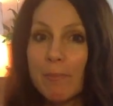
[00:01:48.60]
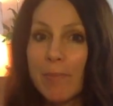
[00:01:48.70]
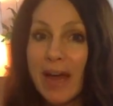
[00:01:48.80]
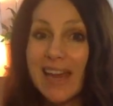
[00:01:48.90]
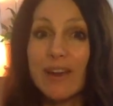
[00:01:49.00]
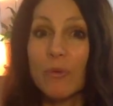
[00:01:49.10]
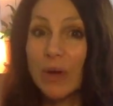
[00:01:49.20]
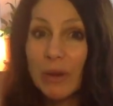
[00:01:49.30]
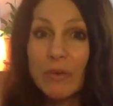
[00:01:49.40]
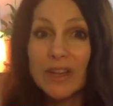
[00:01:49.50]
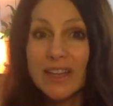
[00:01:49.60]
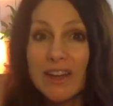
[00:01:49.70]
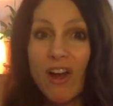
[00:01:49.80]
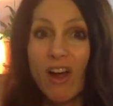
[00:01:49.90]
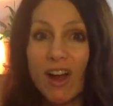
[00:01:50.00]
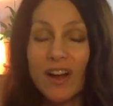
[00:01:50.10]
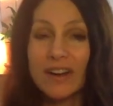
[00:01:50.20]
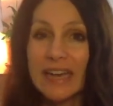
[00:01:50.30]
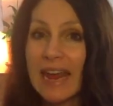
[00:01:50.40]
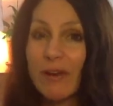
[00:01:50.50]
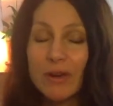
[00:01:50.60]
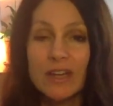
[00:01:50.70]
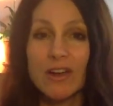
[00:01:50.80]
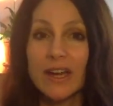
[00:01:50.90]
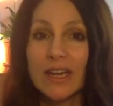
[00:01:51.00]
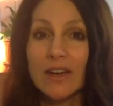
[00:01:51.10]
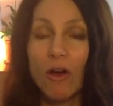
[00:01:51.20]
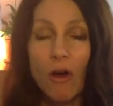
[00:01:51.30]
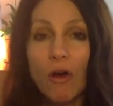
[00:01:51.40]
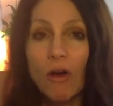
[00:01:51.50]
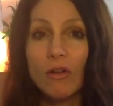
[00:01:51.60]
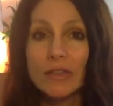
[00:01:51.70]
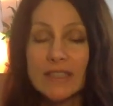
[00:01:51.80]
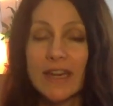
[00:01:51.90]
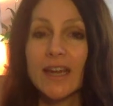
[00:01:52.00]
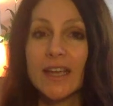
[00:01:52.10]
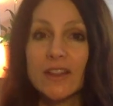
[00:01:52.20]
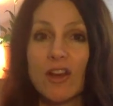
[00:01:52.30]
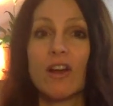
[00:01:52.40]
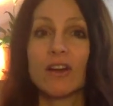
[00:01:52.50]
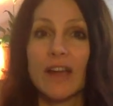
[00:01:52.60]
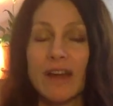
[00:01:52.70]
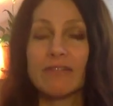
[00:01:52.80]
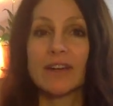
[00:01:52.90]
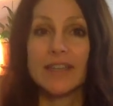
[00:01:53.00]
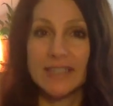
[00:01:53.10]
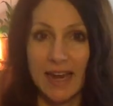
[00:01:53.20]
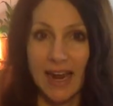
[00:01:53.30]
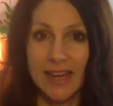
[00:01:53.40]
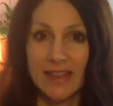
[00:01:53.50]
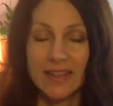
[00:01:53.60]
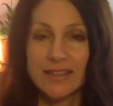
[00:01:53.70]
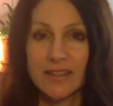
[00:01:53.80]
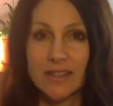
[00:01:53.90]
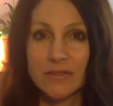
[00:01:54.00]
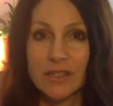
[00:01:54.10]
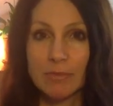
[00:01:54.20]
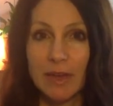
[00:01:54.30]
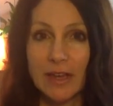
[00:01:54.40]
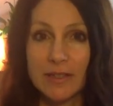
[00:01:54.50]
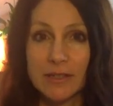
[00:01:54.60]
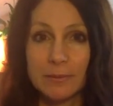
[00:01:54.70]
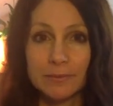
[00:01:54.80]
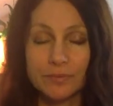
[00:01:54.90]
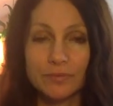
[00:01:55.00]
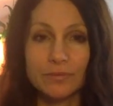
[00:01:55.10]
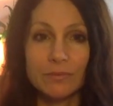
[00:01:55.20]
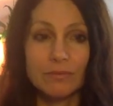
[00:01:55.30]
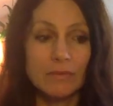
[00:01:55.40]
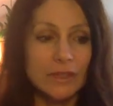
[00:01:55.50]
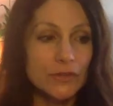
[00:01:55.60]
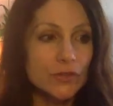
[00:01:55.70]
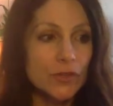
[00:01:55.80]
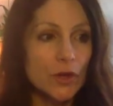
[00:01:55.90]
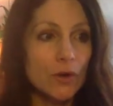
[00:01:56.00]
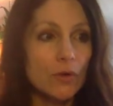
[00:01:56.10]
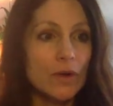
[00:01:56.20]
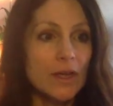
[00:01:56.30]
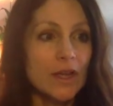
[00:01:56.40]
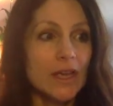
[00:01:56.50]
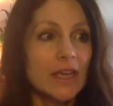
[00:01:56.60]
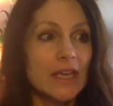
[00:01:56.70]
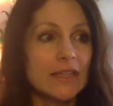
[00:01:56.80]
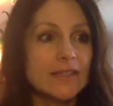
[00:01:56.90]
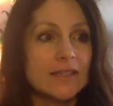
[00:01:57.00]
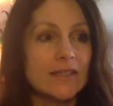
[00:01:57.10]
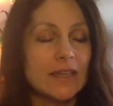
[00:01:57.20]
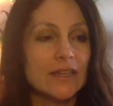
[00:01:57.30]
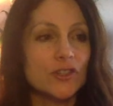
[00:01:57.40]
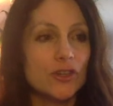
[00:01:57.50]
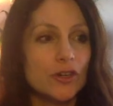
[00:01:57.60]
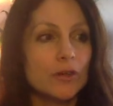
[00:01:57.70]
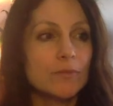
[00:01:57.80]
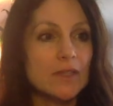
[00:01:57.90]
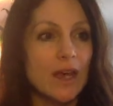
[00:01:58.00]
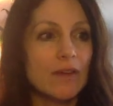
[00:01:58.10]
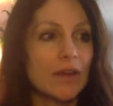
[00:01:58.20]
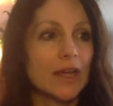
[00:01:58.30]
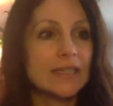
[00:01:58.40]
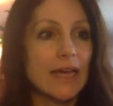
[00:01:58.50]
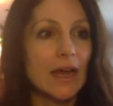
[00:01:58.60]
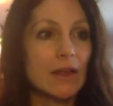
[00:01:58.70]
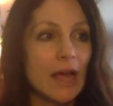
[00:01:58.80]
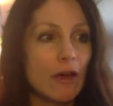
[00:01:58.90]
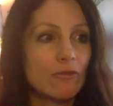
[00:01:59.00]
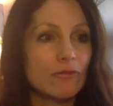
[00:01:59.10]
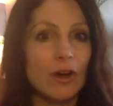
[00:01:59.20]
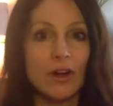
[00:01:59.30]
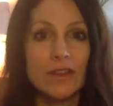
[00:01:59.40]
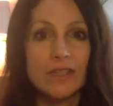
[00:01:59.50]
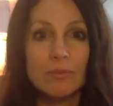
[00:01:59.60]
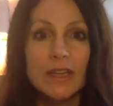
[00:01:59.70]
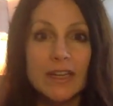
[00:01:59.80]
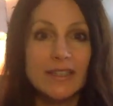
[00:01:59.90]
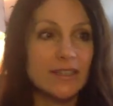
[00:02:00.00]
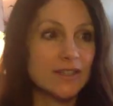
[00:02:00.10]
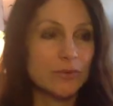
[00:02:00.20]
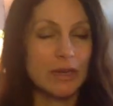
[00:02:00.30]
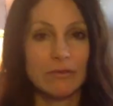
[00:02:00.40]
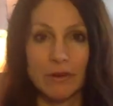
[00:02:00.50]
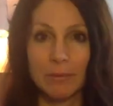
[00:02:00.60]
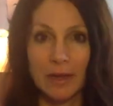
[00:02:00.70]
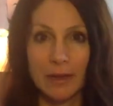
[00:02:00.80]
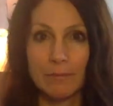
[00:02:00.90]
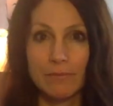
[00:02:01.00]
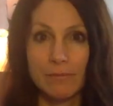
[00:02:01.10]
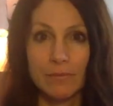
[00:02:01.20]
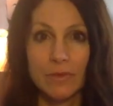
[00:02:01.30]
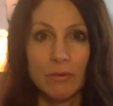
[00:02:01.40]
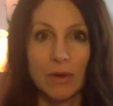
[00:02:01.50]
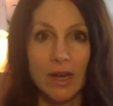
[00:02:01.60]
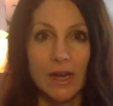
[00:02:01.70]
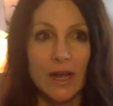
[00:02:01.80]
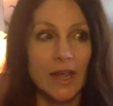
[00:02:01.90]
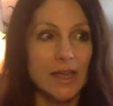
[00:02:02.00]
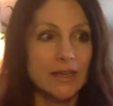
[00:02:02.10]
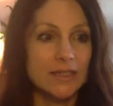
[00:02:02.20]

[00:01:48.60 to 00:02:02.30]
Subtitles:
But we really are counting on it all day long, every day, that sense of space. So it's in terms of, I can tell how far this plant is away from me, right? I can